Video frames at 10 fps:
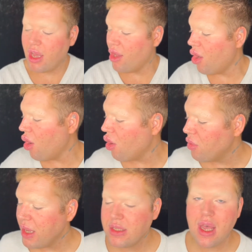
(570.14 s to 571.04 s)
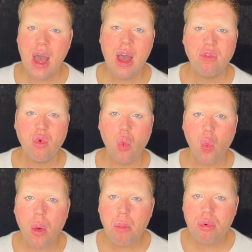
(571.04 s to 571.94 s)
I always have
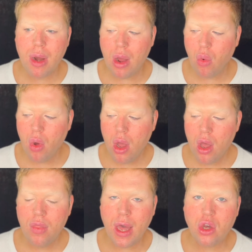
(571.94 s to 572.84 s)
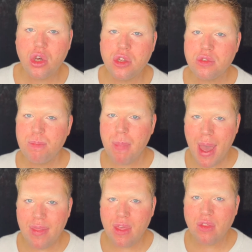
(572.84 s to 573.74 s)
one brow that goes
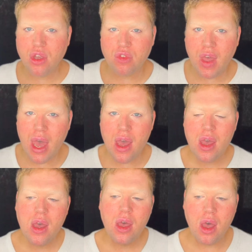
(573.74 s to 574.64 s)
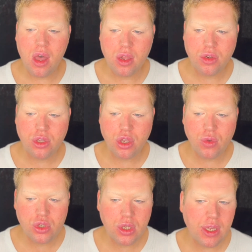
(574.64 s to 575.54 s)
better than the other, And
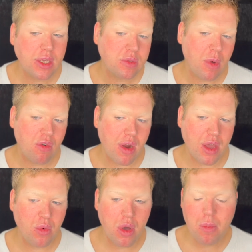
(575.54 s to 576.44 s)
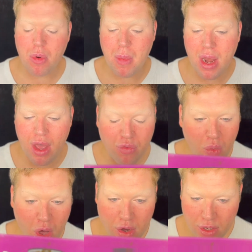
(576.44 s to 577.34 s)
usually it's my right one, but my left
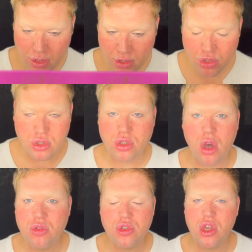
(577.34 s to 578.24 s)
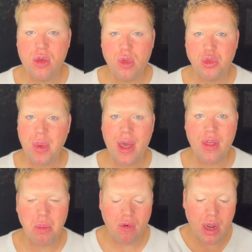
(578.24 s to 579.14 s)
one has just gone so much better
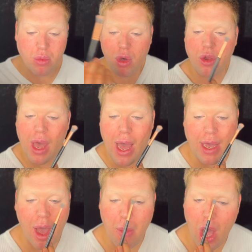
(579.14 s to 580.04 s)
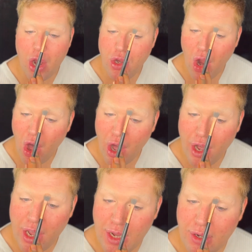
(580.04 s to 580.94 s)
than my right one. I am
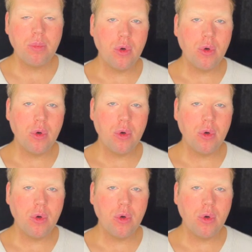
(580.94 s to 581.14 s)
annoyed.